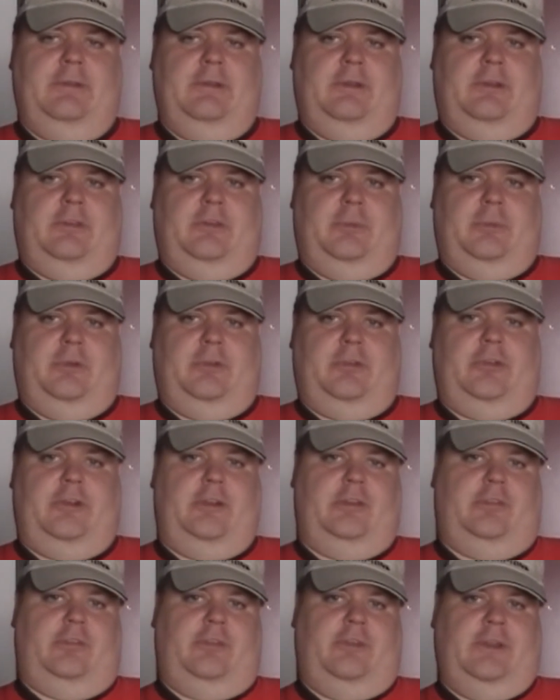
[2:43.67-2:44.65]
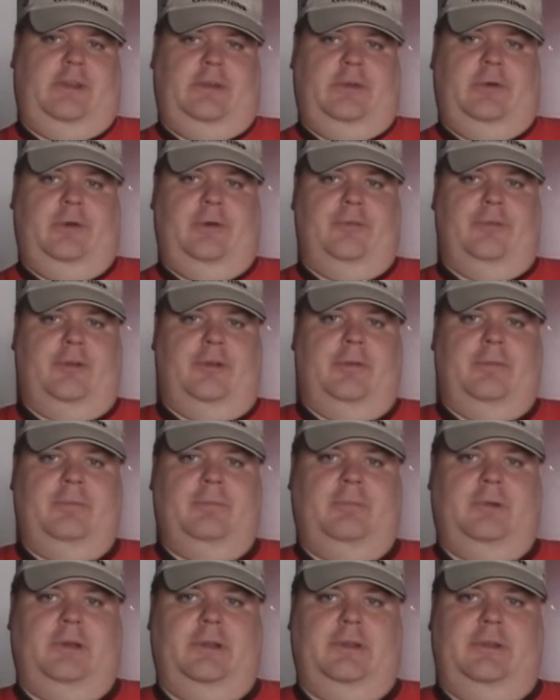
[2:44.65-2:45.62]
because it would transfer that over.
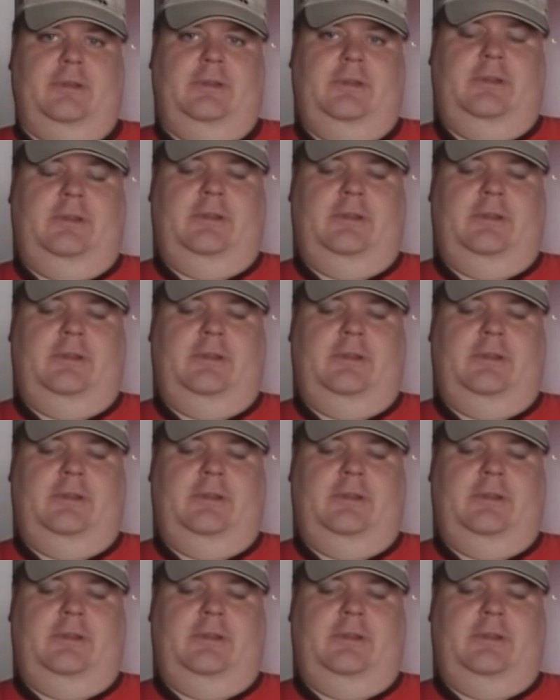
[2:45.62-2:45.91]
But